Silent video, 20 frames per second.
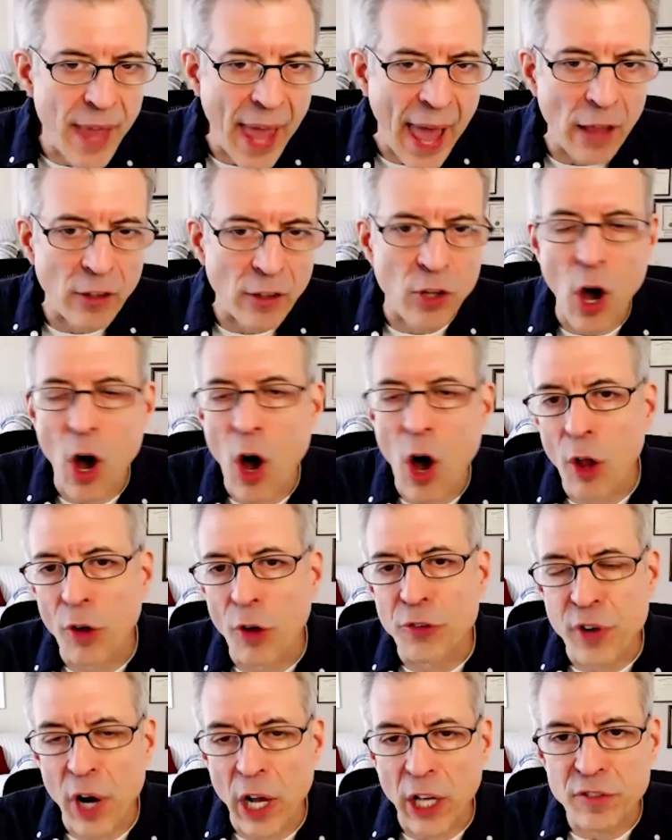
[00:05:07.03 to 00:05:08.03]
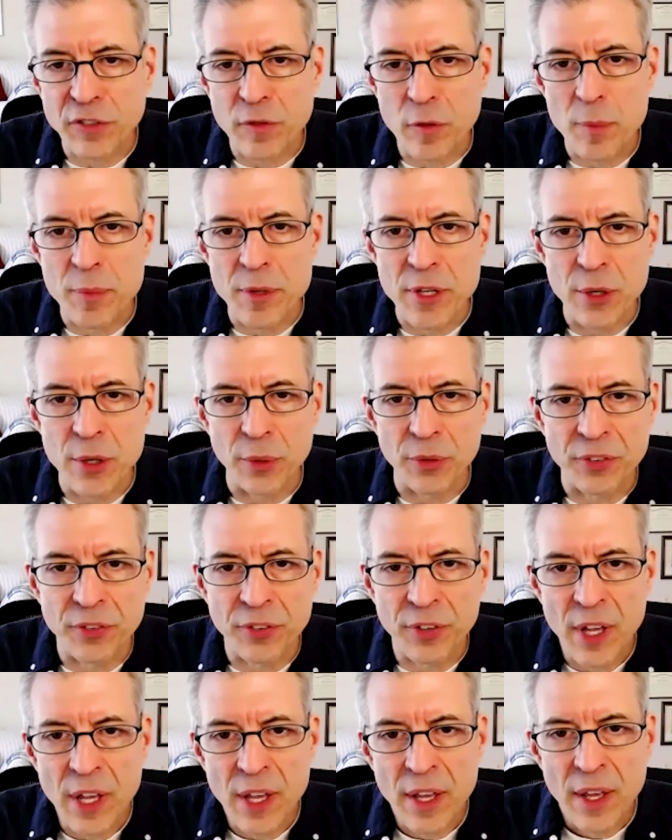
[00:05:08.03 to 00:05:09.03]
alcohol, drugs of
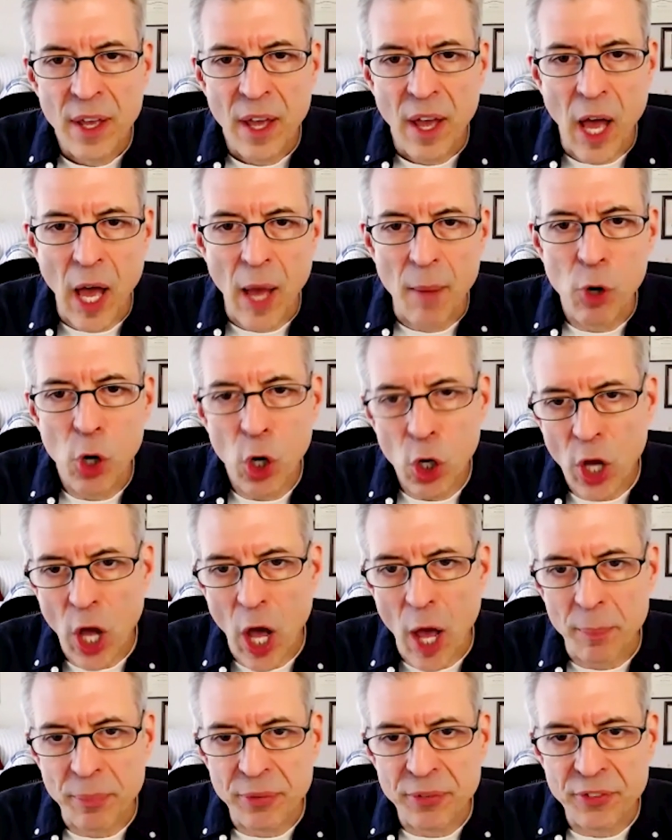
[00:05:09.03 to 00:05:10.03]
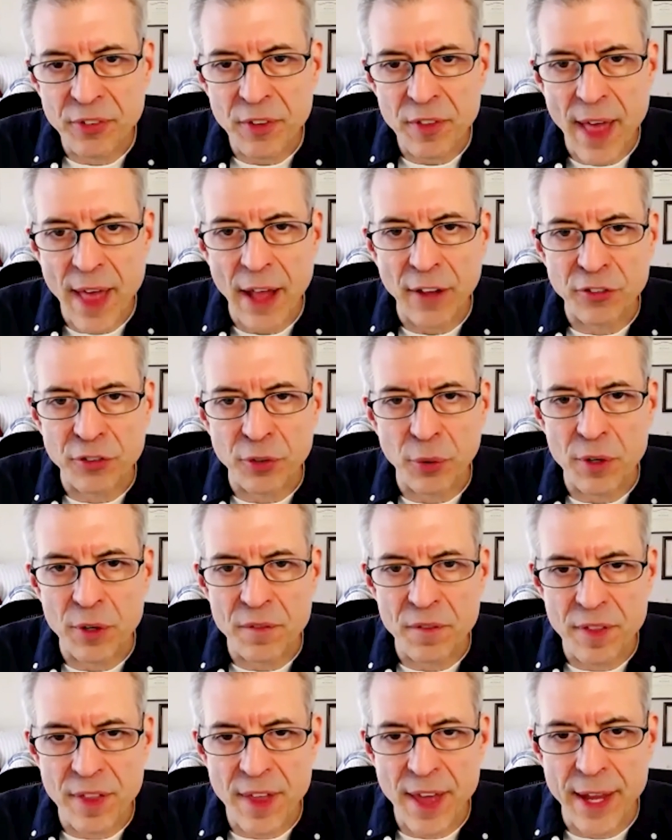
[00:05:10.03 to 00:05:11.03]
abuse, hookups, that sort
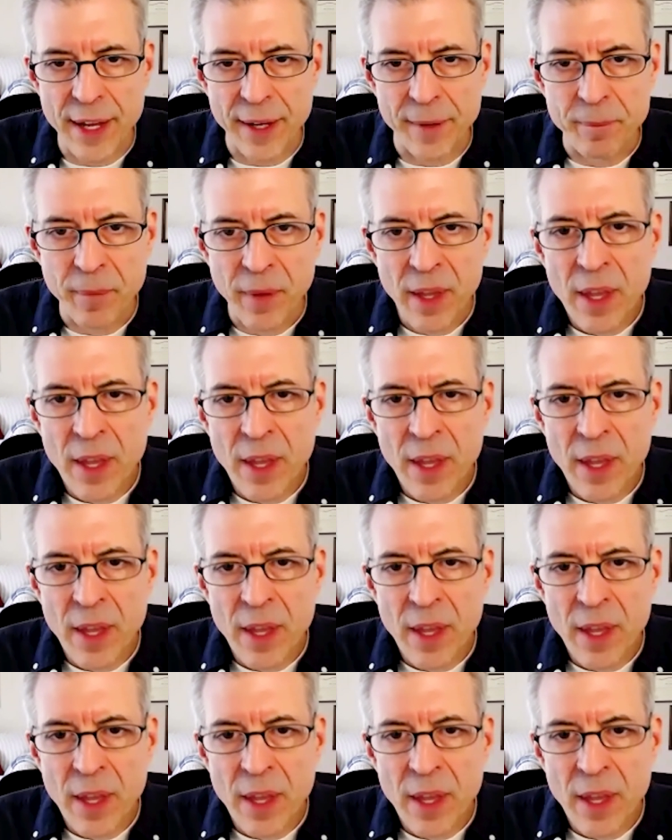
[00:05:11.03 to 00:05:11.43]
of thing.